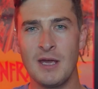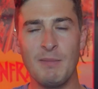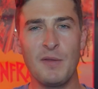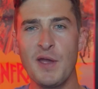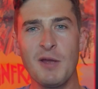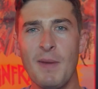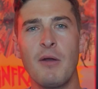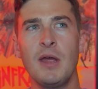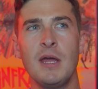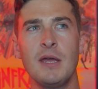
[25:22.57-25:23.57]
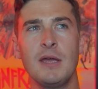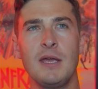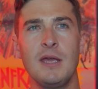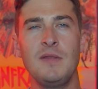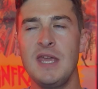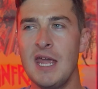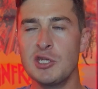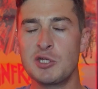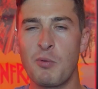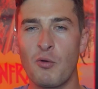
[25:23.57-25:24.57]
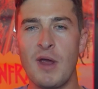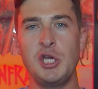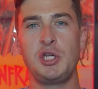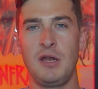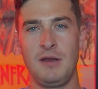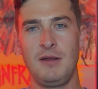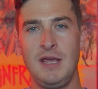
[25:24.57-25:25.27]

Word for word: I mean, think about the inspiration